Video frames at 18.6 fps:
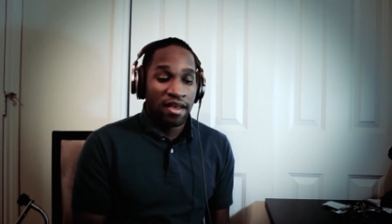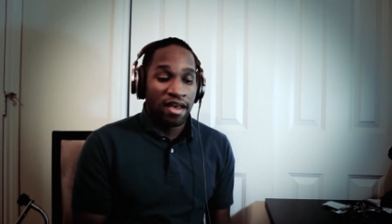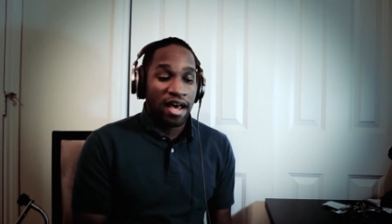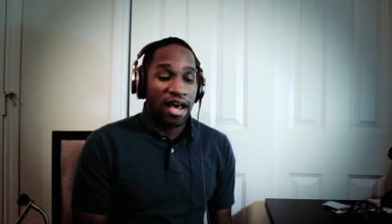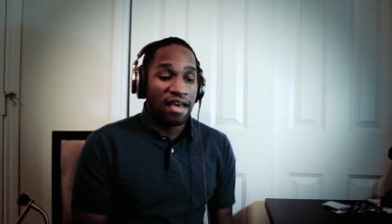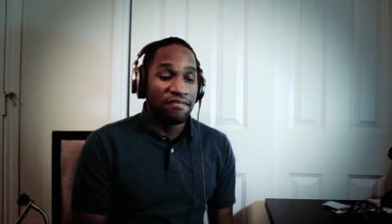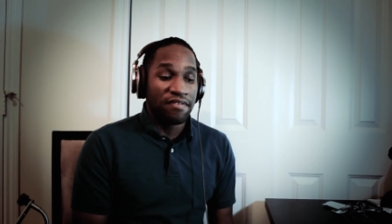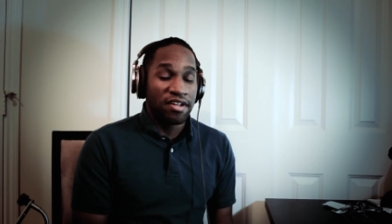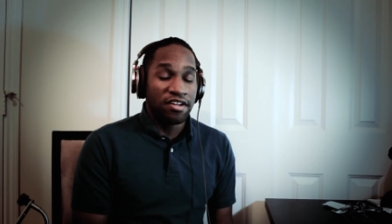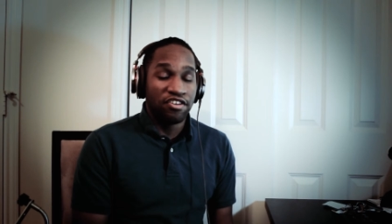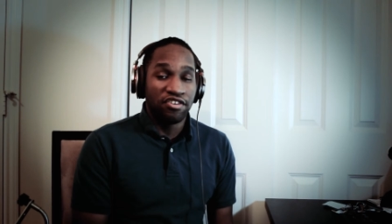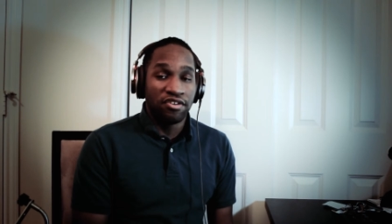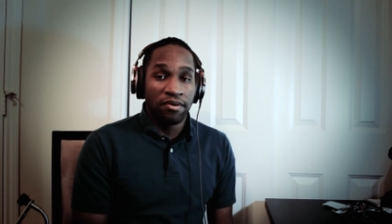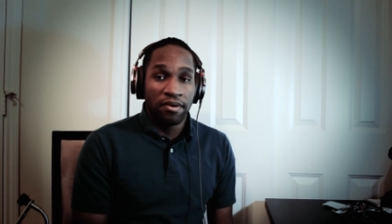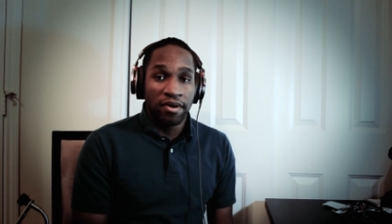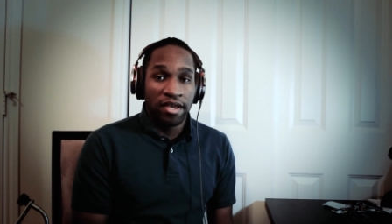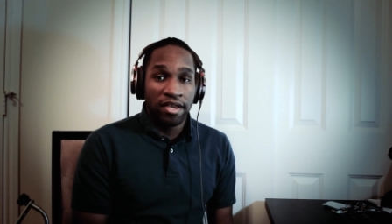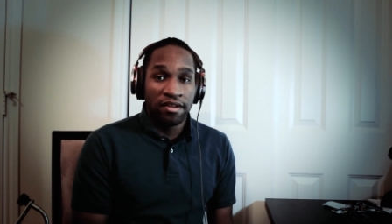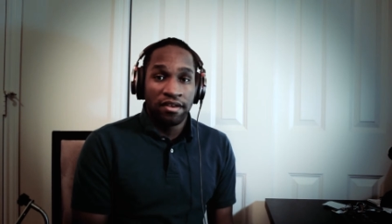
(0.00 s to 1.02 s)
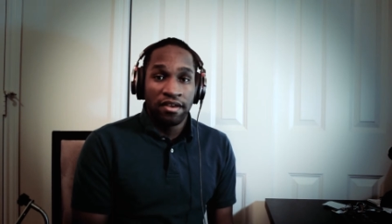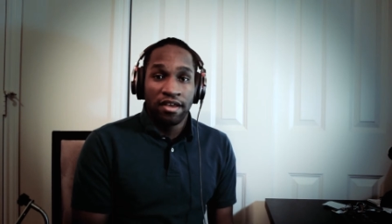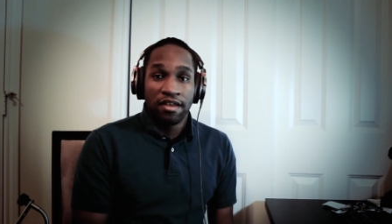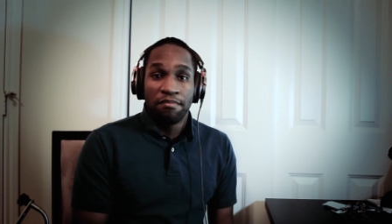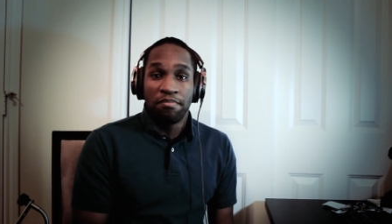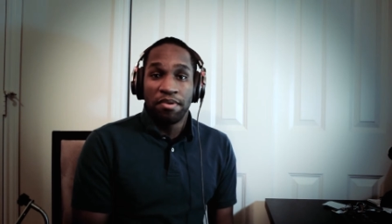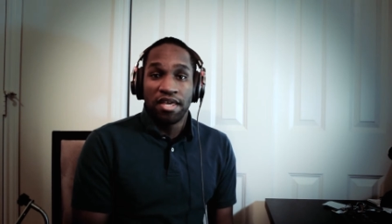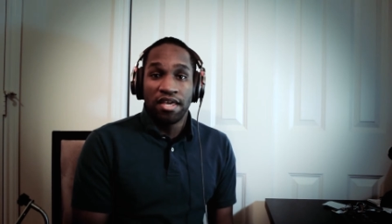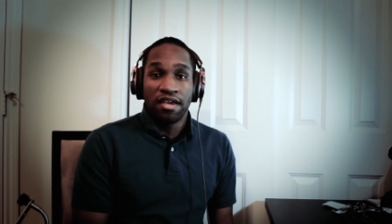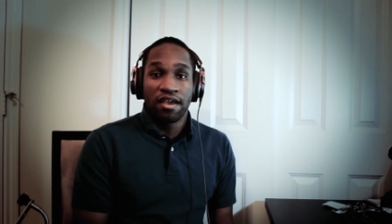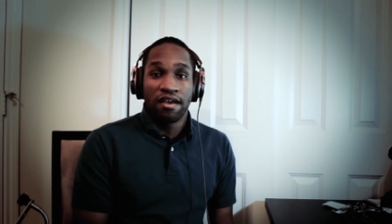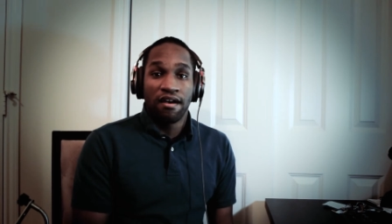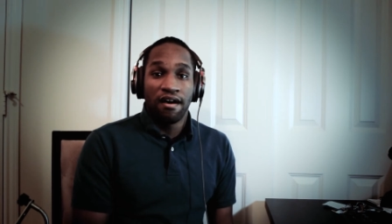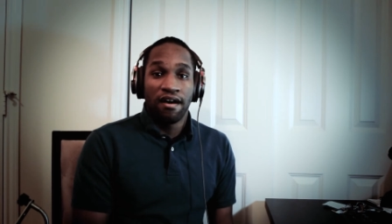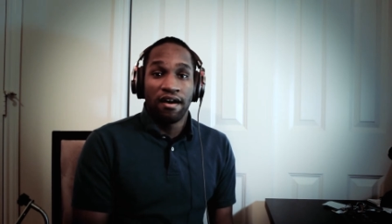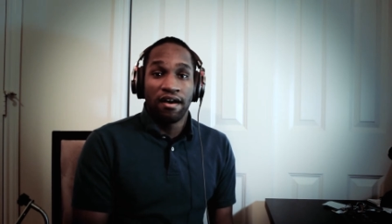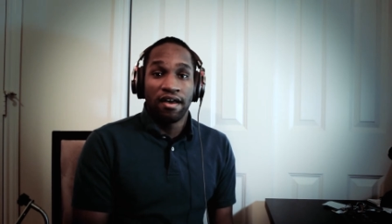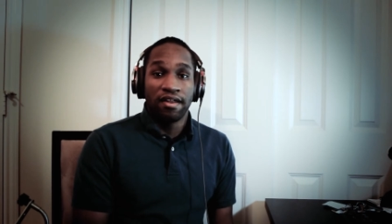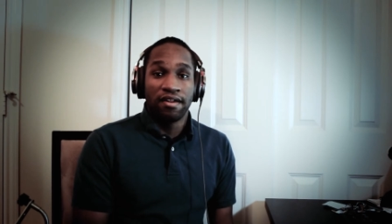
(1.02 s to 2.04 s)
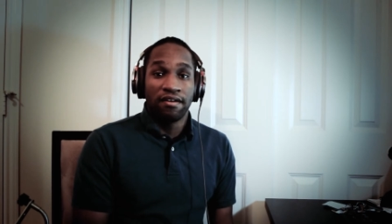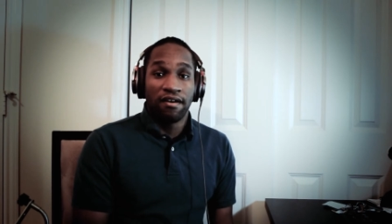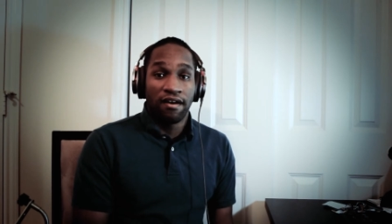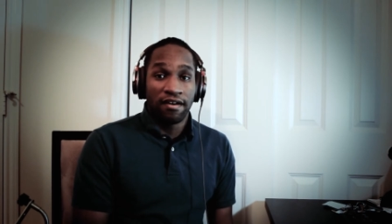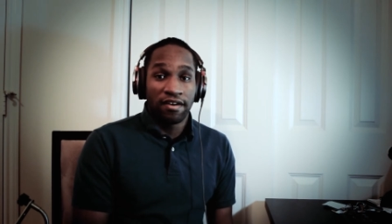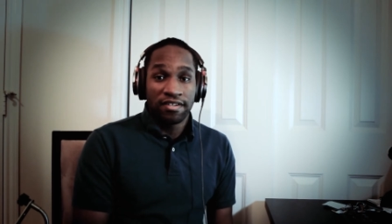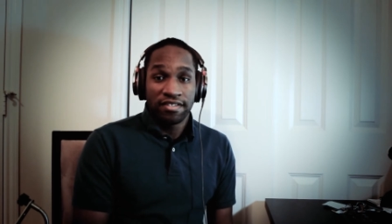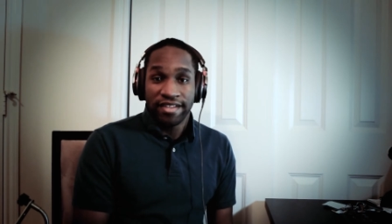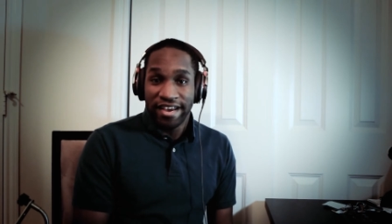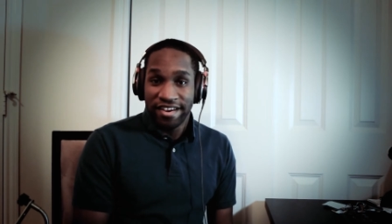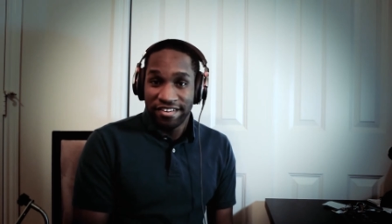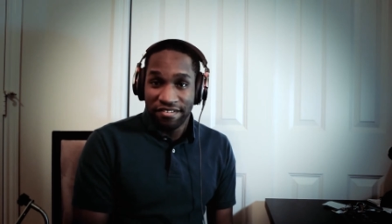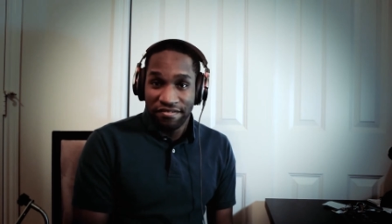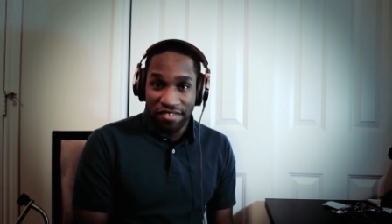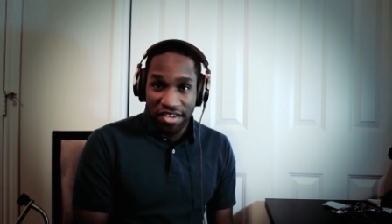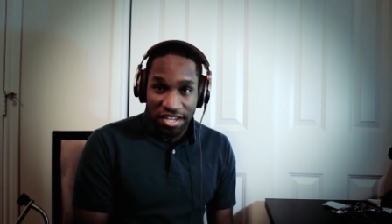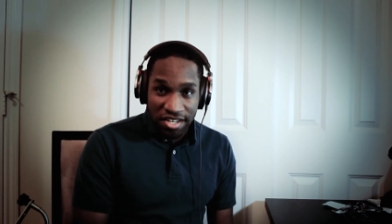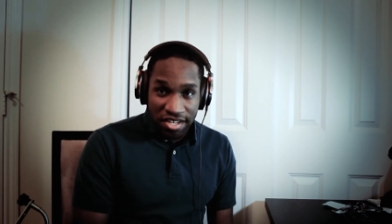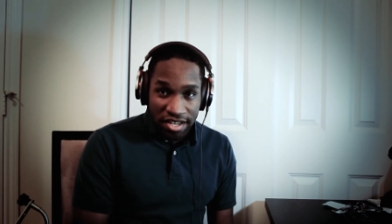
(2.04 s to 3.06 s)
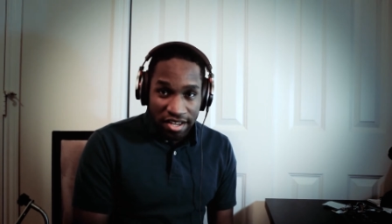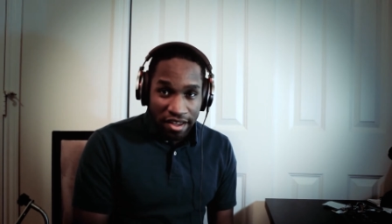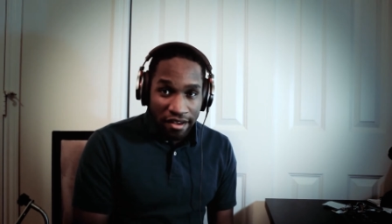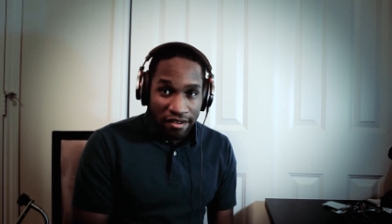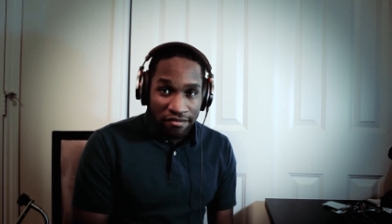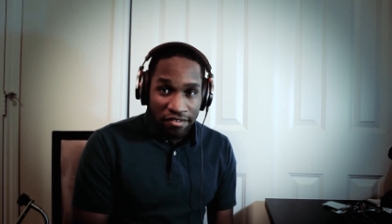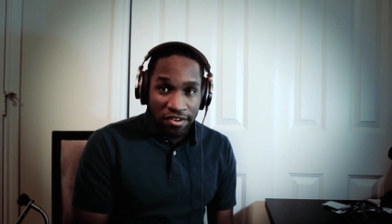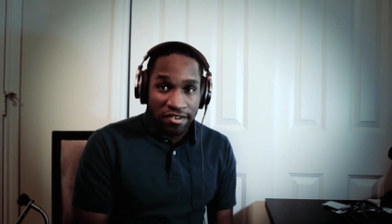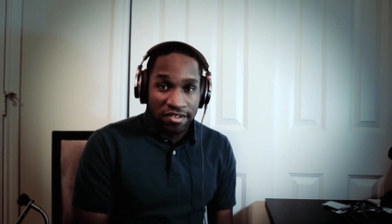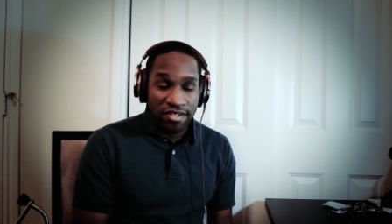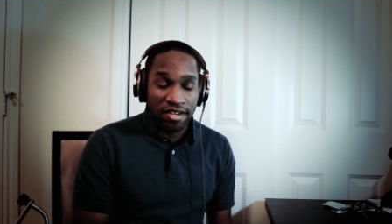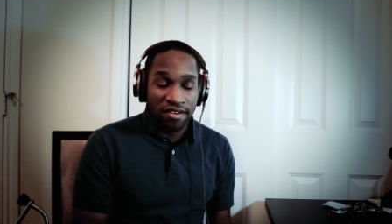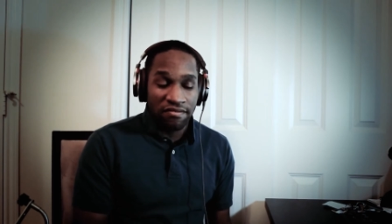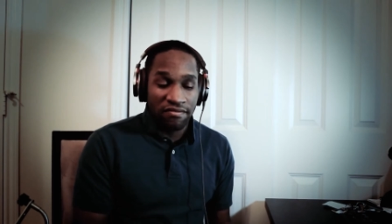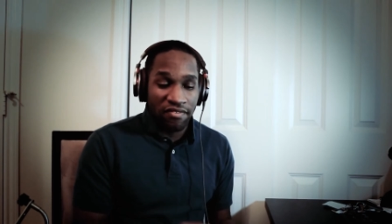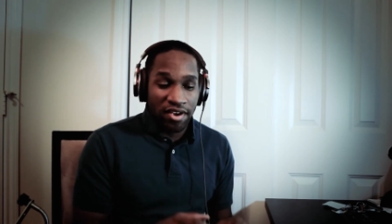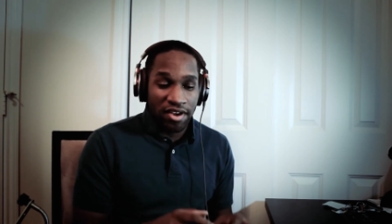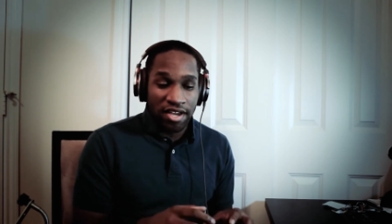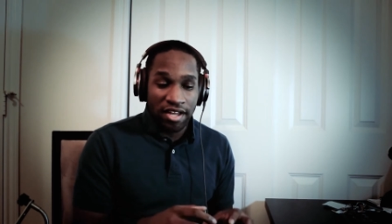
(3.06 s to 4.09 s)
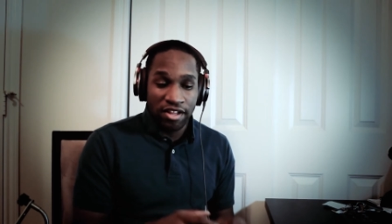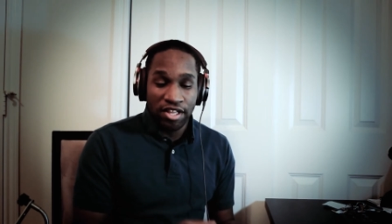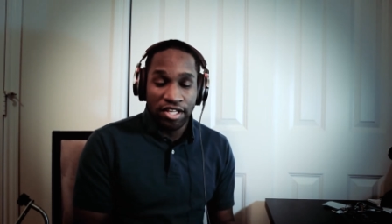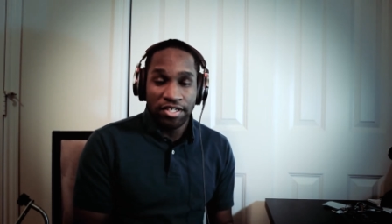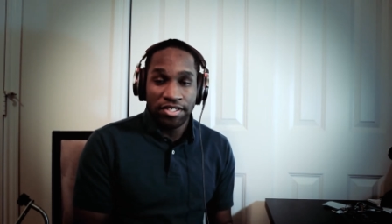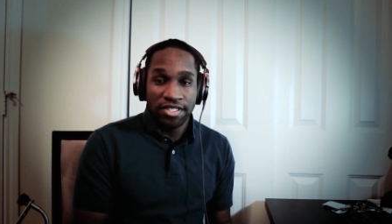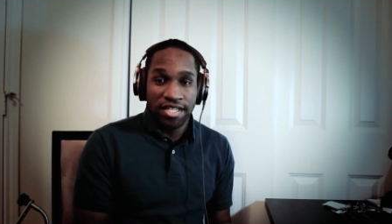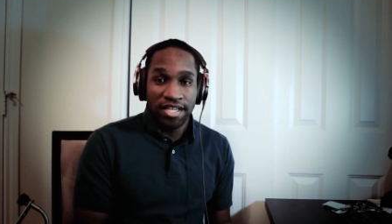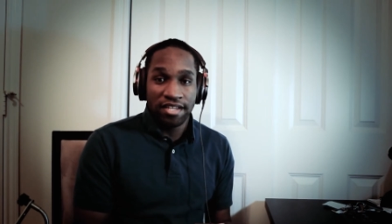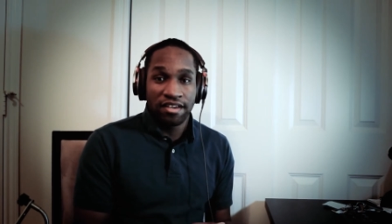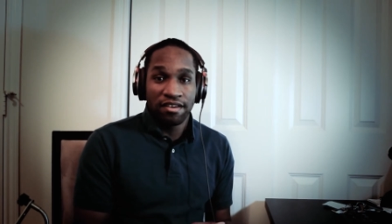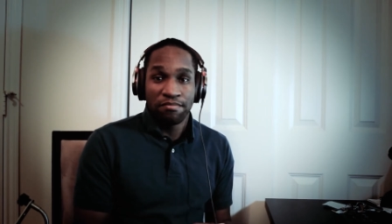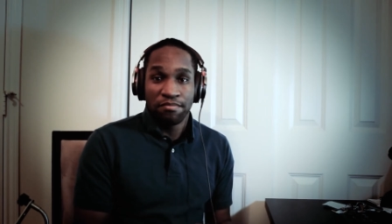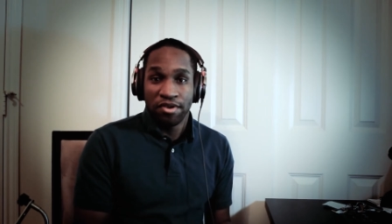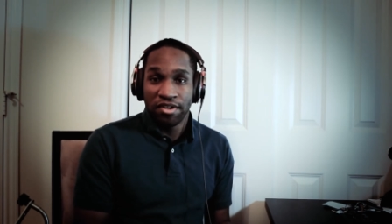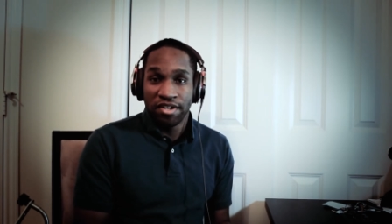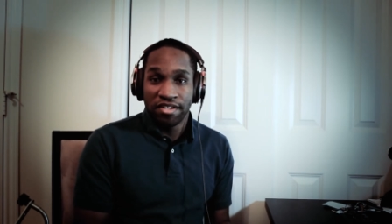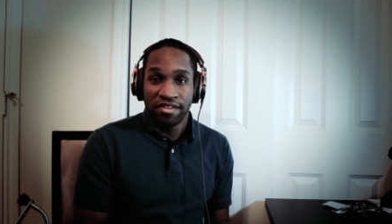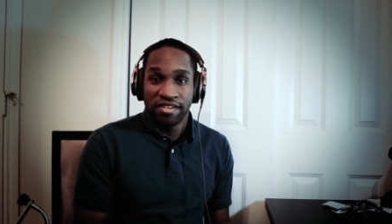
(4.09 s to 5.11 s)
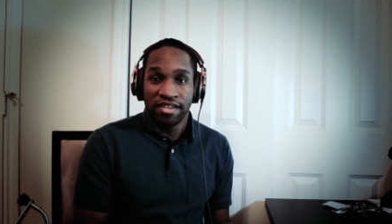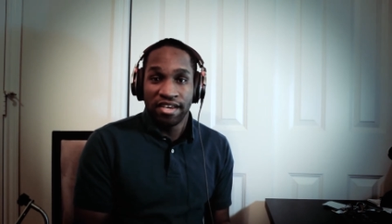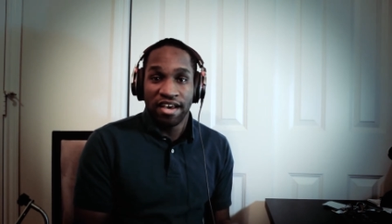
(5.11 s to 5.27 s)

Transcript: I've enjoyed being on r/VG covers, a very close-knit community.